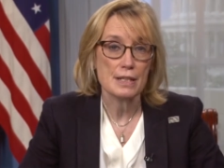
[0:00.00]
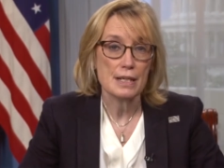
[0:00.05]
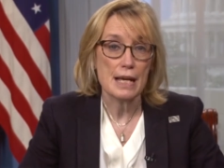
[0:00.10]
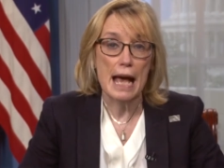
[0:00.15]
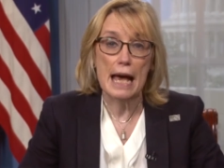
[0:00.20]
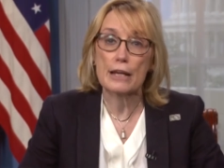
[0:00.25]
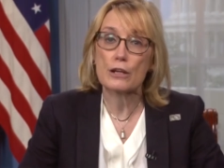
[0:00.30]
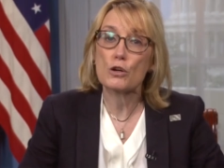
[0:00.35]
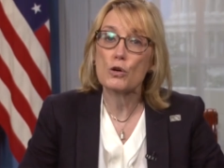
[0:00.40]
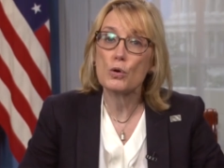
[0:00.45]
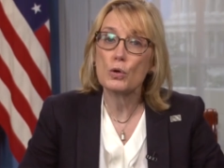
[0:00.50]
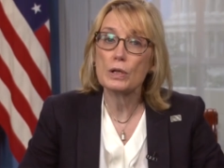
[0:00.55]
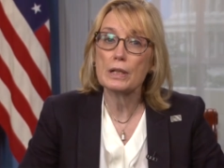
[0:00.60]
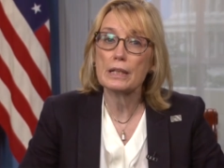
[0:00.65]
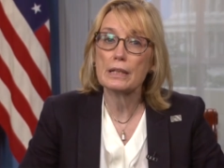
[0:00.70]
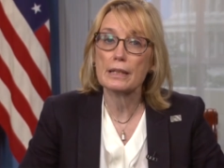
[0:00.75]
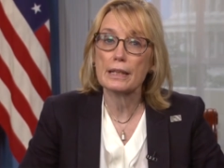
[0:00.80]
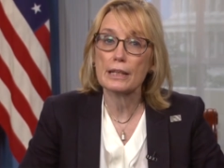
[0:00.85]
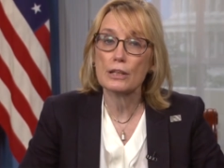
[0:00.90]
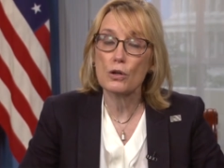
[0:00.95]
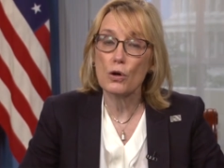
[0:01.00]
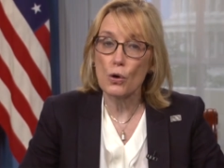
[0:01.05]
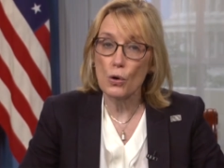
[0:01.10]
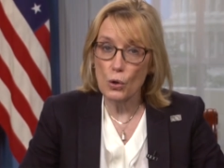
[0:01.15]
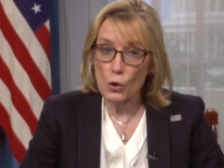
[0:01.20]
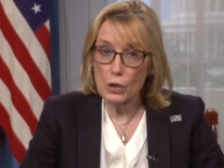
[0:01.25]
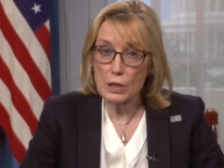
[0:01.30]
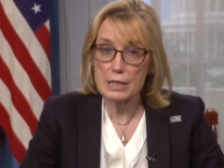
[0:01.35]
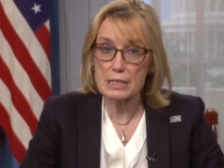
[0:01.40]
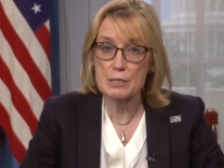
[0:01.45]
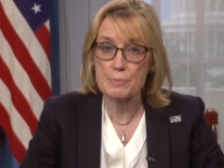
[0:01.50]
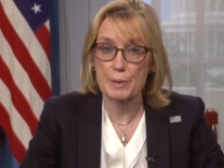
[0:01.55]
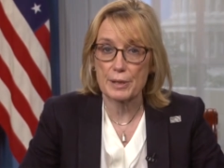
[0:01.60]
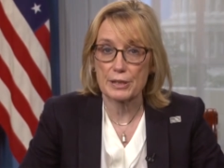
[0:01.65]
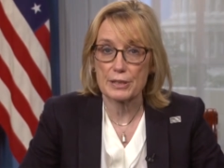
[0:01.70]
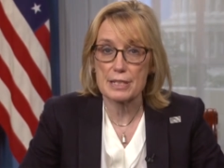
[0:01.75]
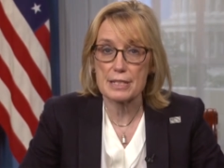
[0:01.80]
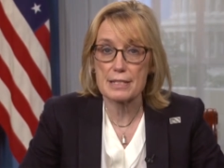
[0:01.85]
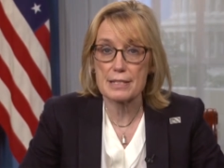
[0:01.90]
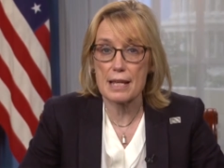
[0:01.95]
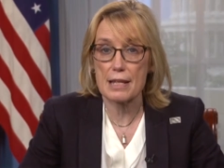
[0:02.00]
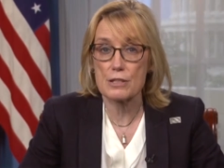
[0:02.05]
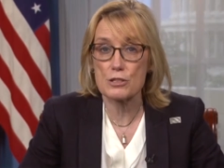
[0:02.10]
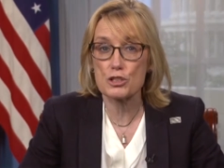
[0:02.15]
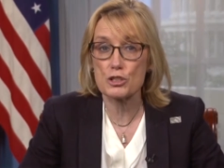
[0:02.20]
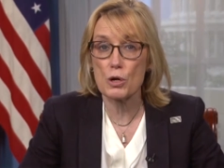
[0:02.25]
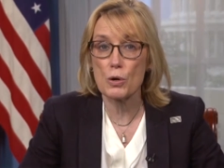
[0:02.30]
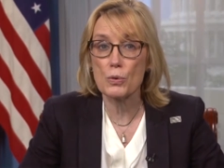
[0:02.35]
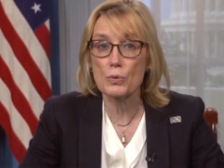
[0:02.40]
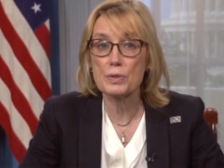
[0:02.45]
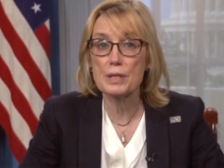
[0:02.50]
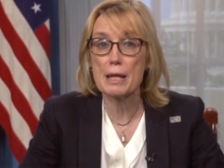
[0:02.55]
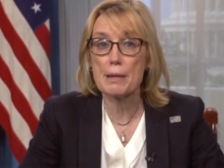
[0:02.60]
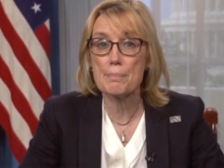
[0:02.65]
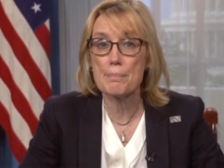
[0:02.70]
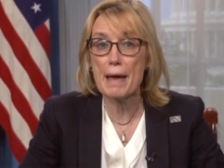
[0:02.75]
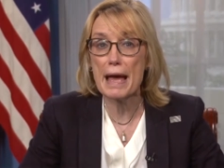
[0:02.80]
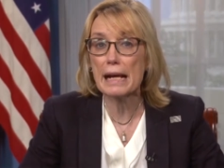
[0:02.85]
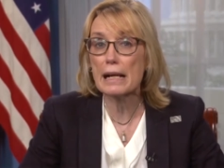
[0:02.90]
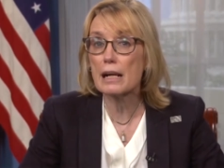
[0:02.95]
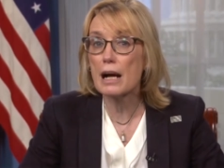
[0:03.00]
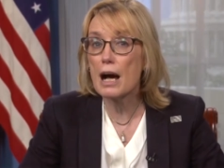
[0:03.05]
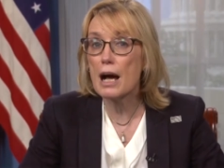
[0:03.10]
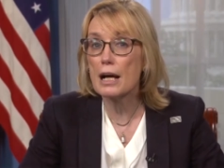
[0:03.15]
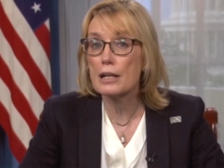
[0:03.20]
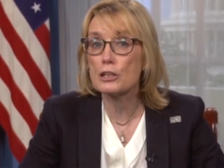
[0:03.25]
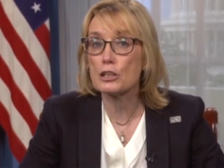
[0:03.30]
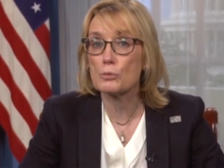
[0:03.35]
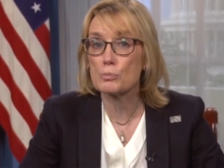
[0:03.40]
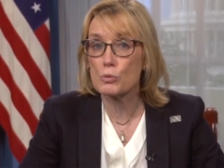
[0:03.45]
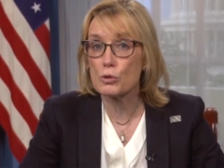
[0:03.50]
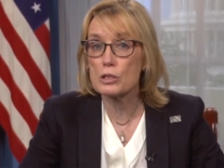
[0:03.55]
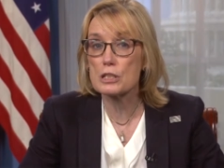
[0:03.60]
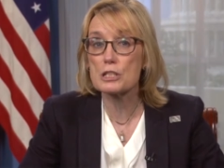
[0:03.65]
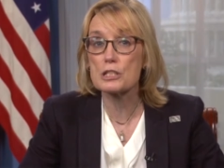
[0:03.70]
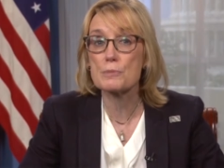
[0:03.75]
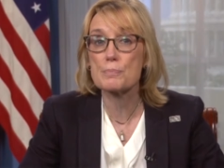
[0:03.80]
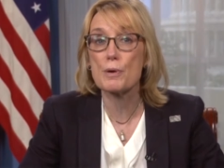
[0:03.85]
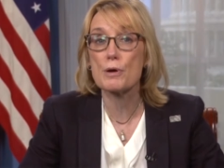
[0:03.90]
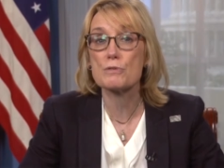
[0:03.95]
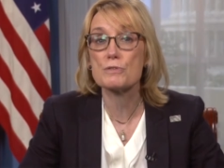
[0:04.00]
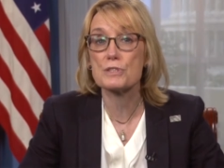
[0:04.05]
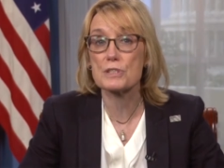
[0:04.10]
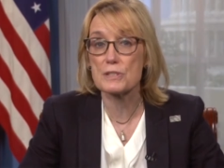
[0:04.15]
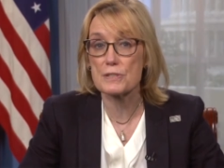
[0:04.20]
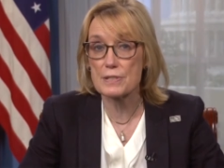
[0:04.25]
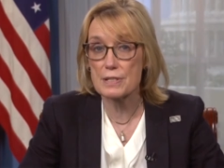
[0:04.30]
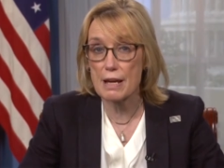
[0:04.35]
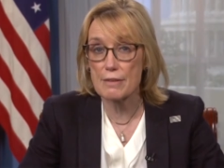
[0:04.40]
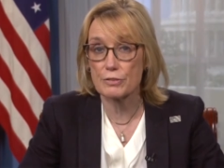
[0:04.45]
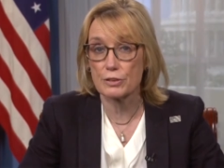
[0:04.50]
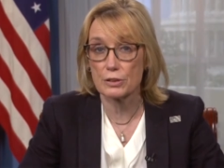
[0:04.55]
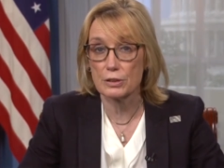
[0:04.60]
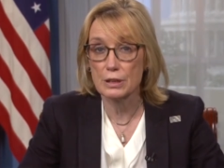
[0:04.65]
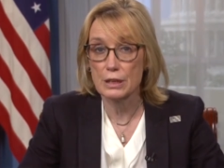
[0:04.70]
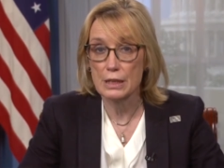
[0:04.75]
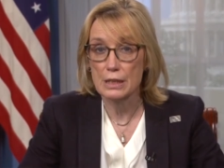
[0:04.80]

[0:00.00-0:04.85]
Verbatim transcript: And accordingly, all experience hath shown that mankind are more disposed to suffer,